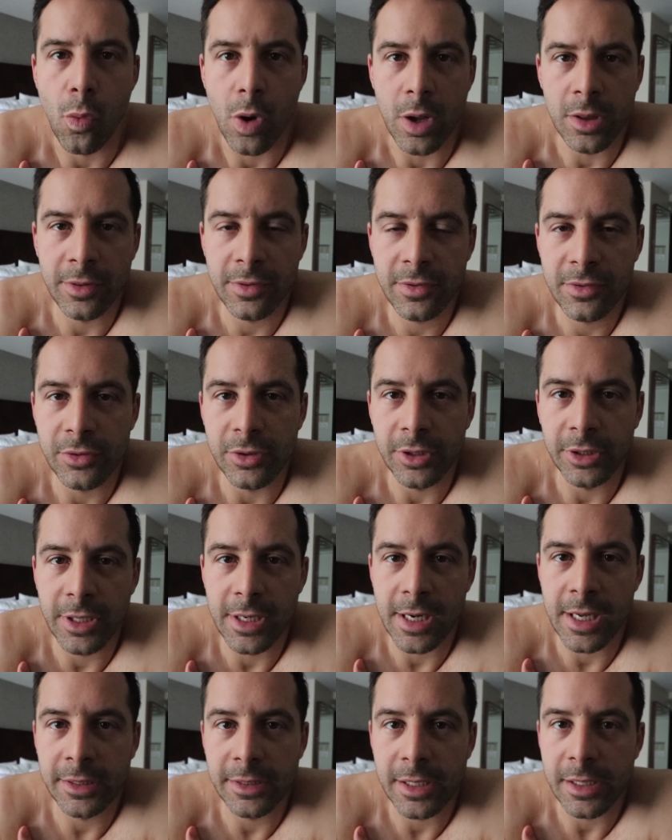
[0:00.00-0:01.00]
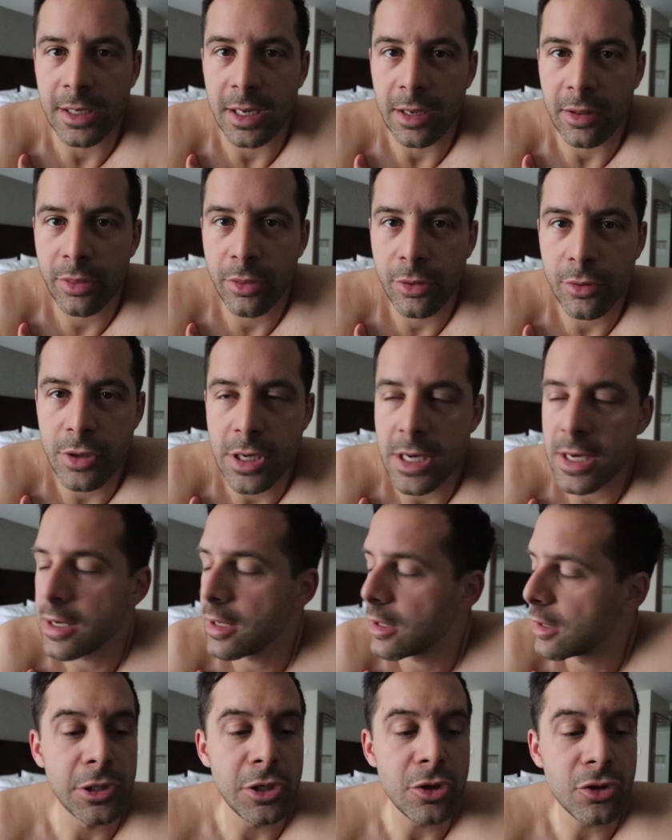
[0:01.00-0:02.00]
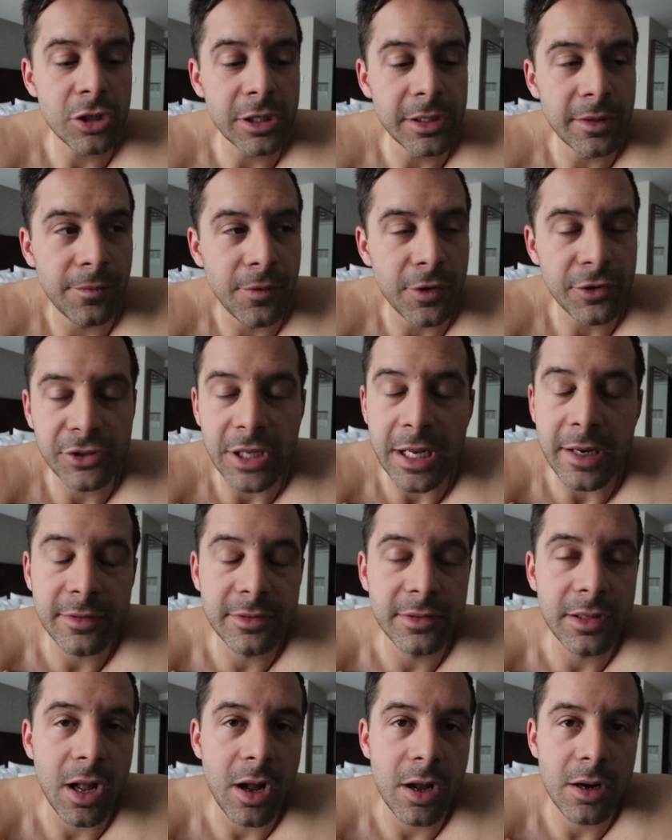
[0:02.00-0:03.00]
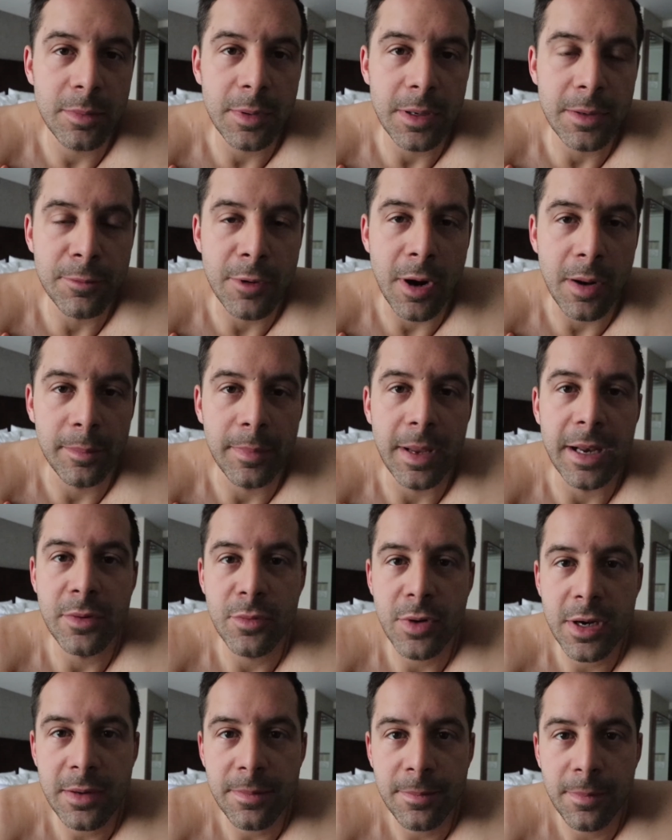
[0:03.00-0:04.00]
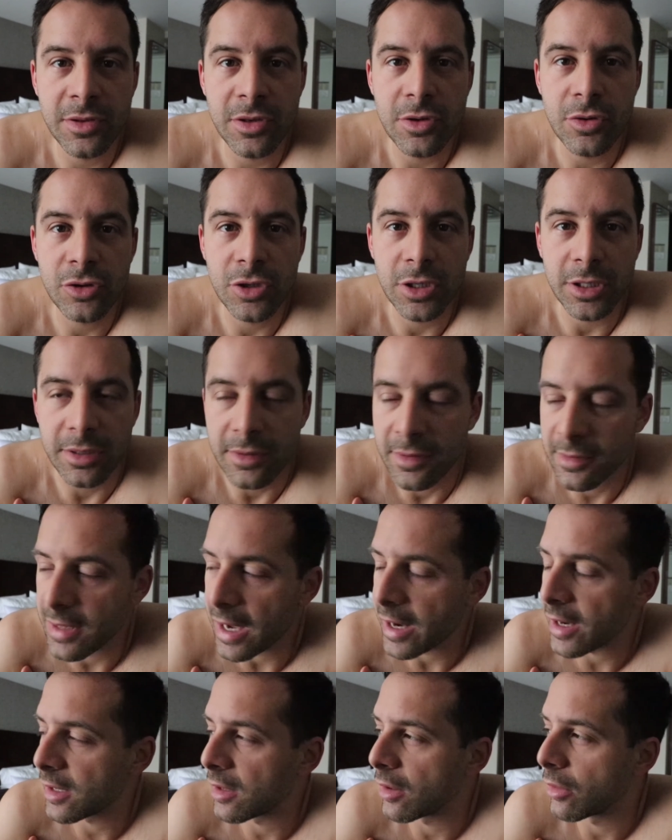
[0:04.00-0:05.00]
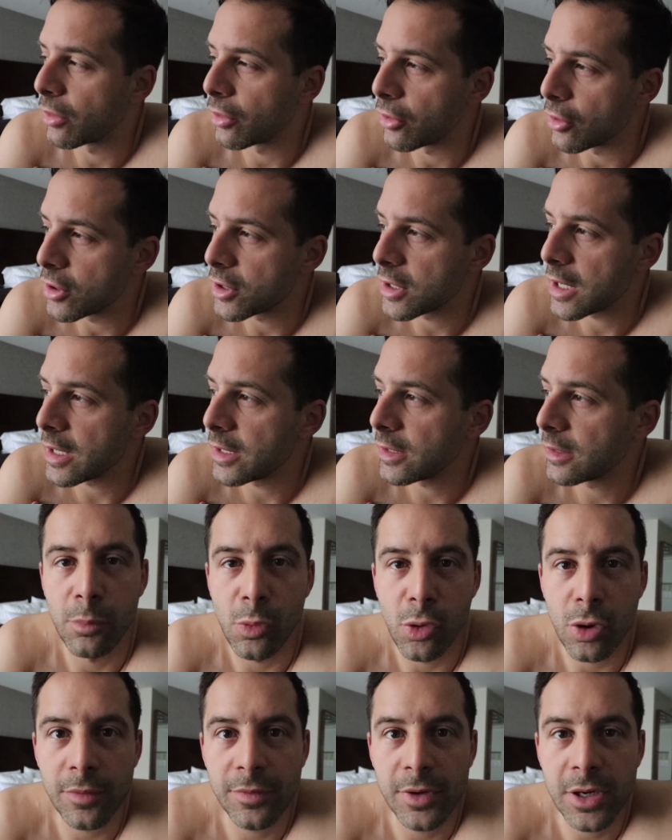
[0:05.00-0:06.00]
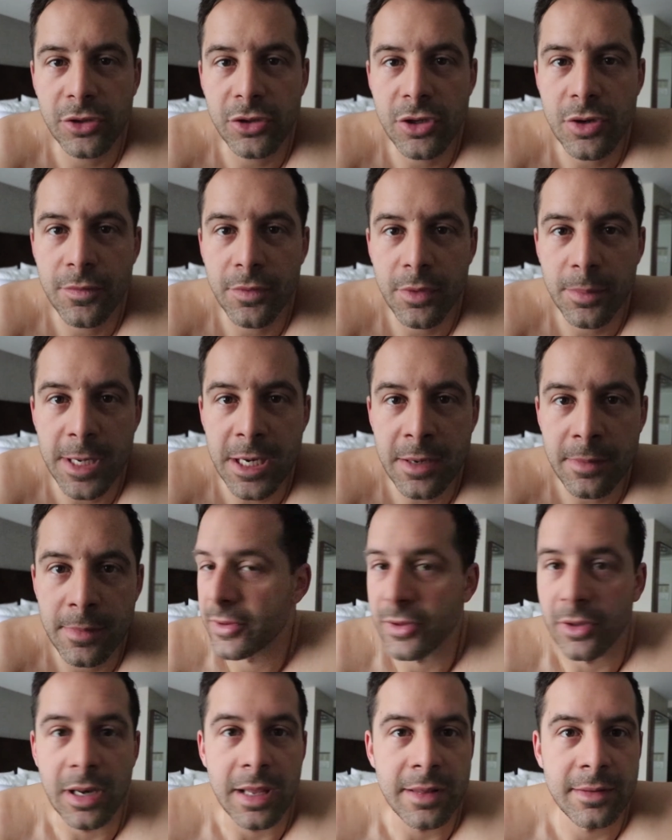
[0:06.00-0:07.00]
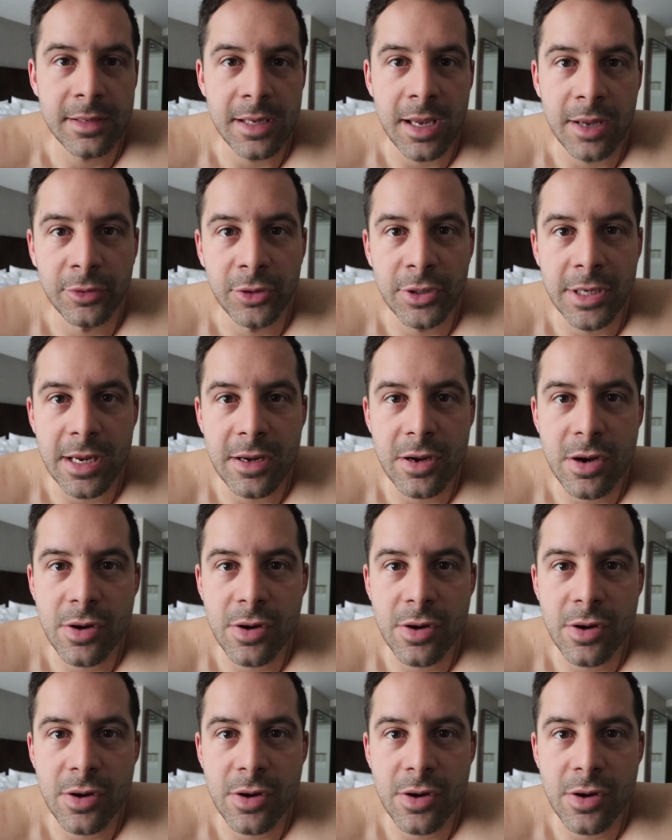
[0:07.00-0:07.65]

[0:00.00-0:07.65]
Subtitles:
once during the night at like 3. But usually the first night is not a big problem anyway. It's usually the second and third night more of an issue for me. So let's see how today